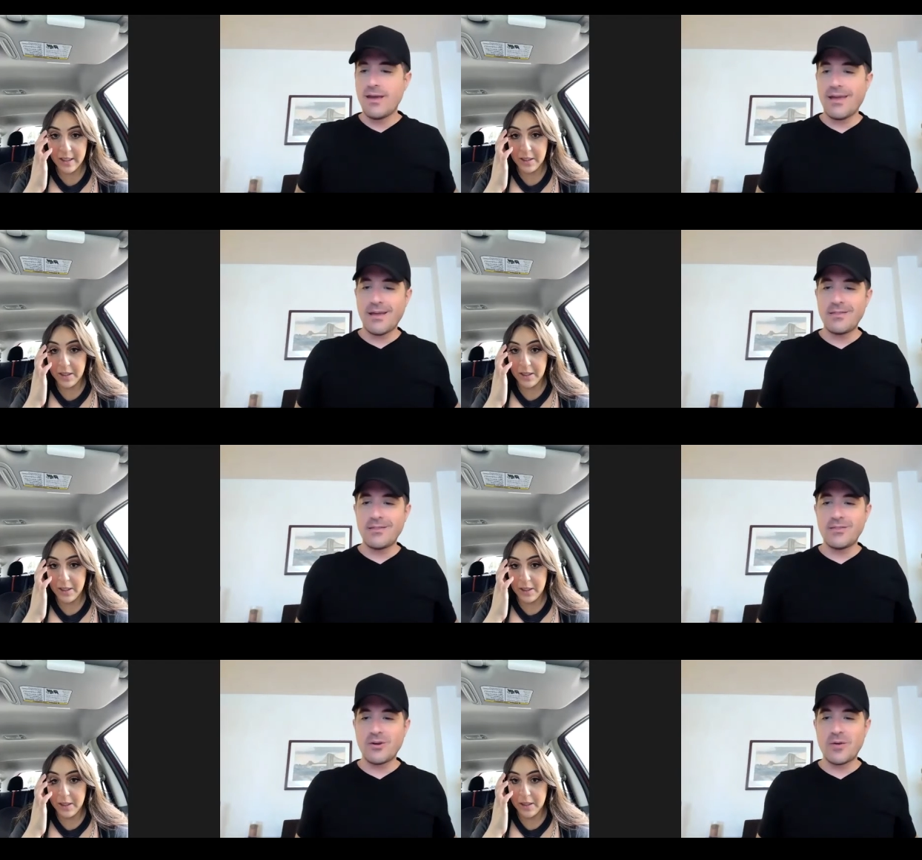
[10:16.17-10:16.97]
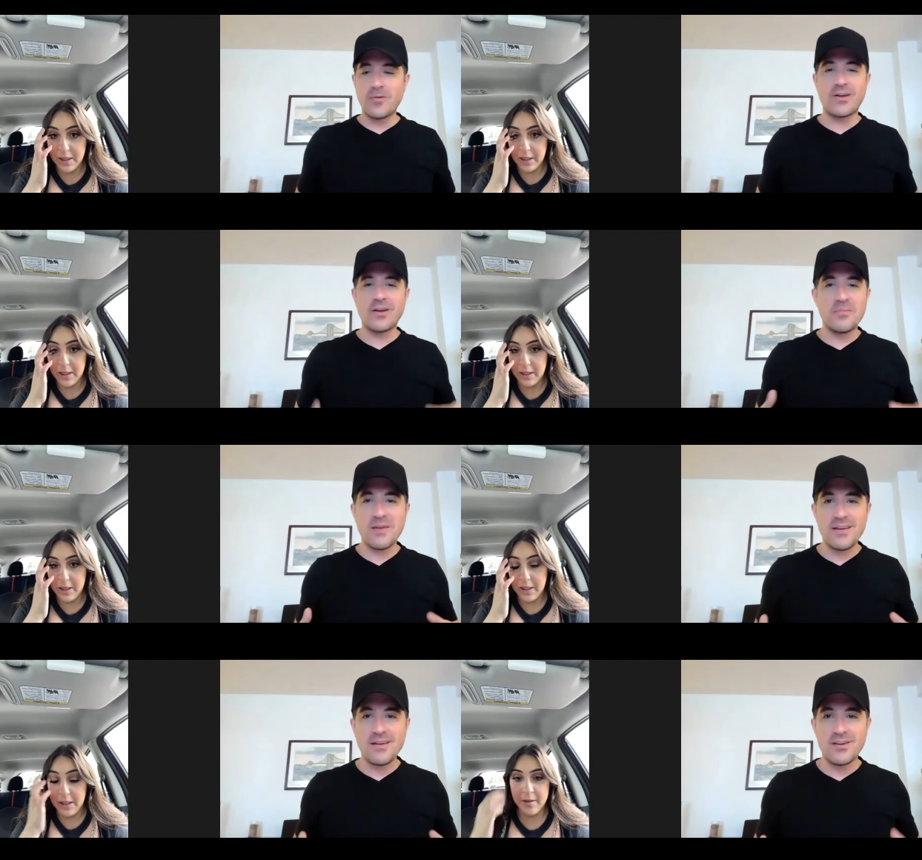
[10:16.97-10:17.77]
Speaker 1: And there are going to
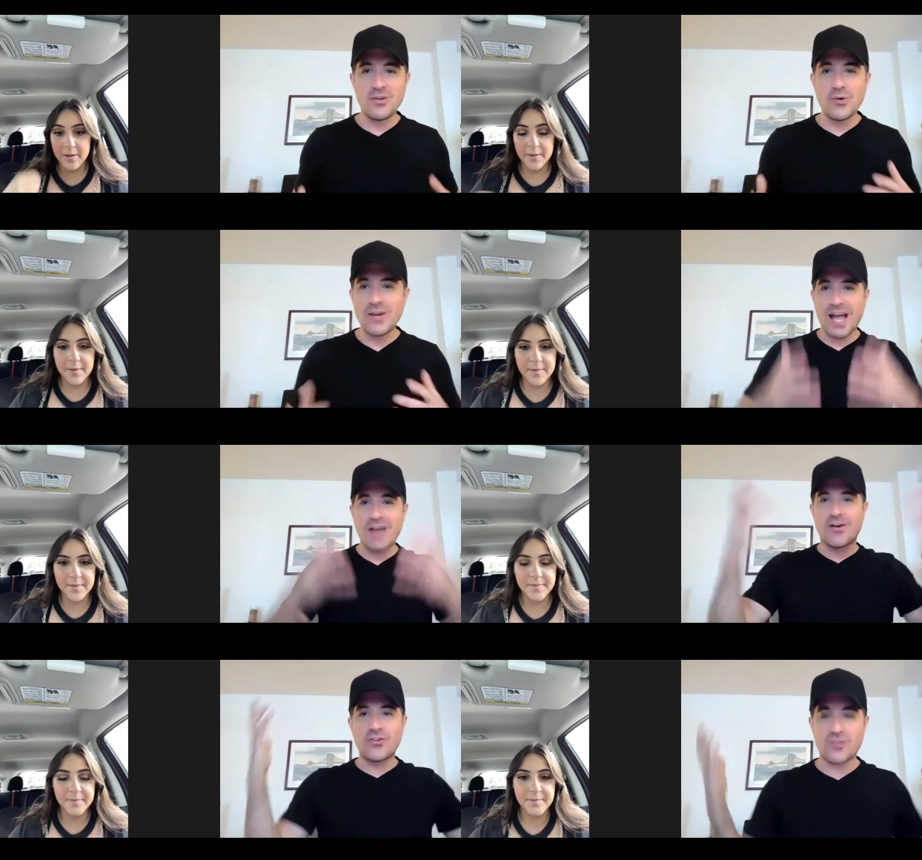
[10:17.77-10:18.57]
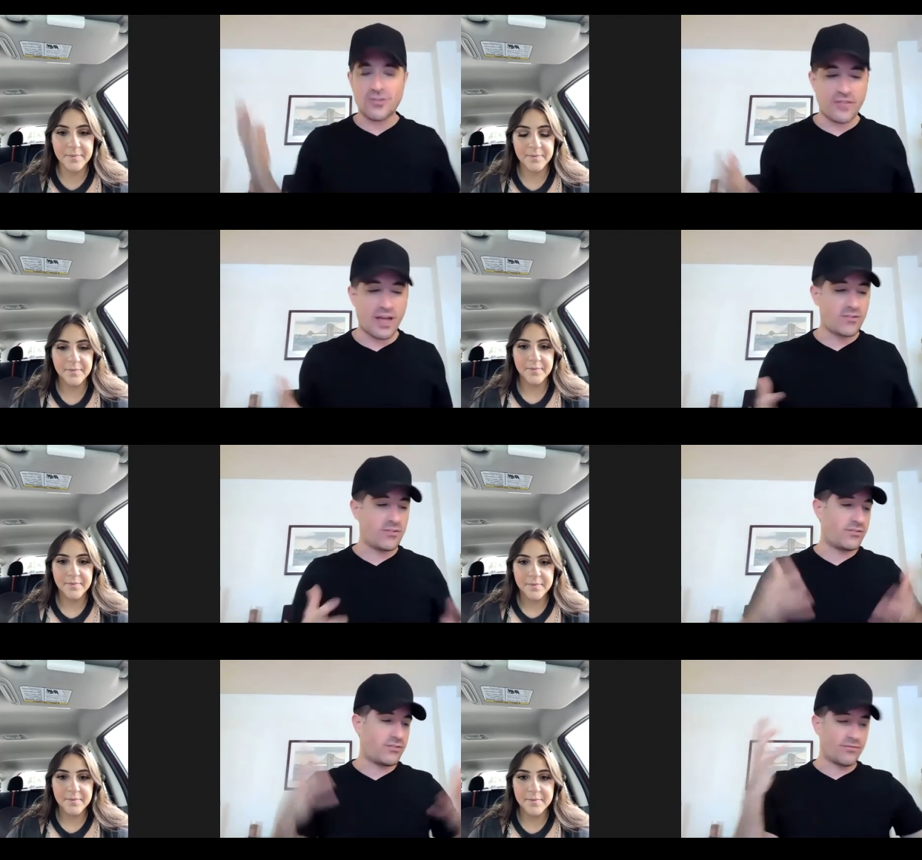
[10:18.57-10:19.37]
be. You already have hundreds of
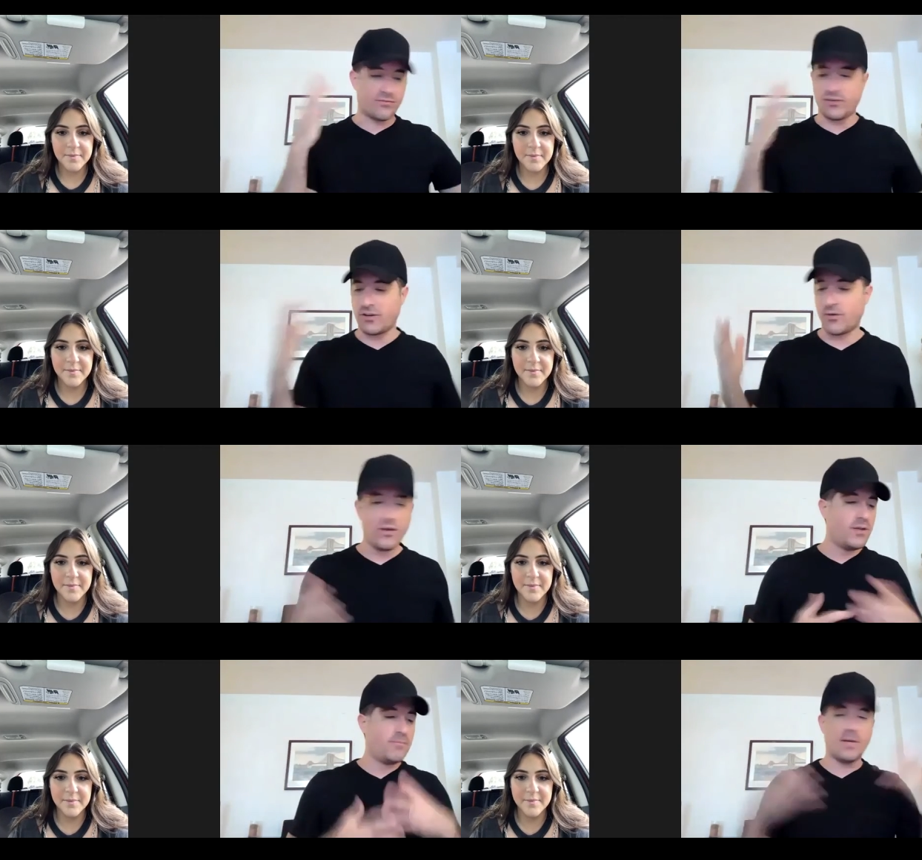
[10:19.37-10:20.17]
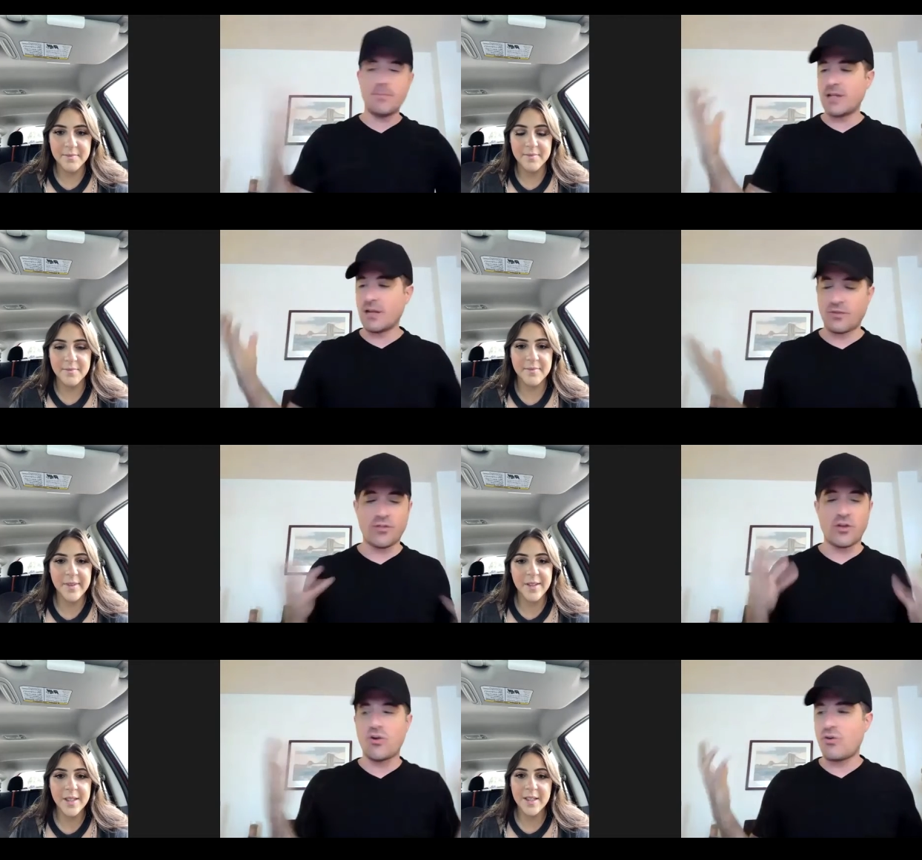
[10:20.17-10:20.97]
thousands of you know people out there
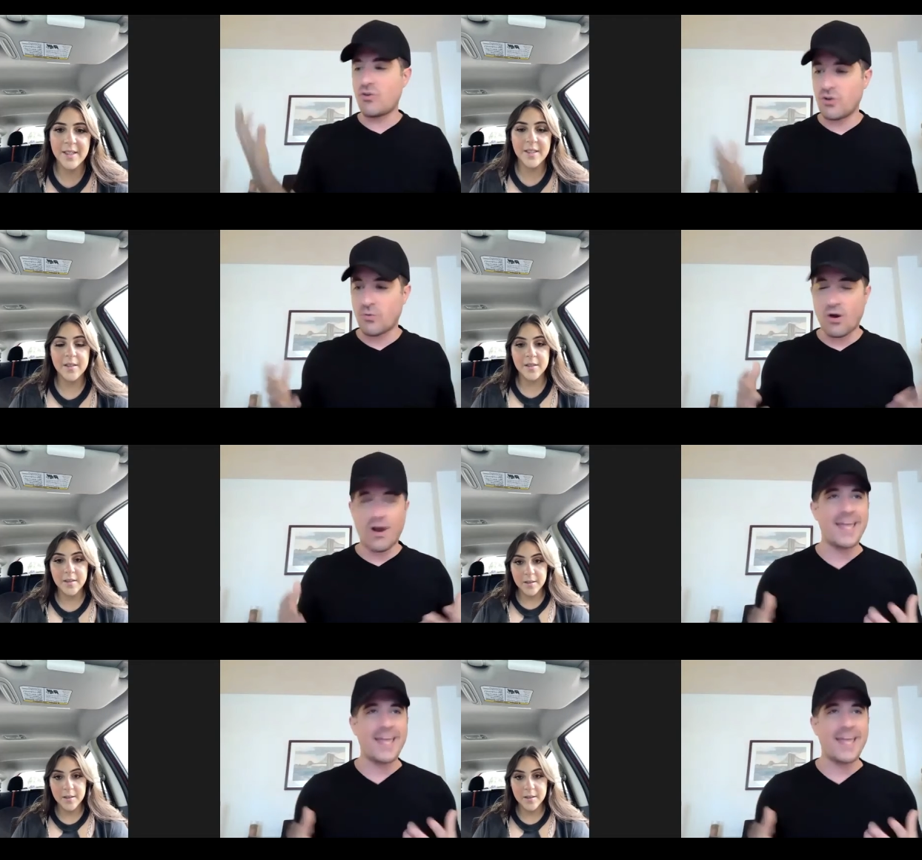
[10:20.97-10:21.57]
that know who you are.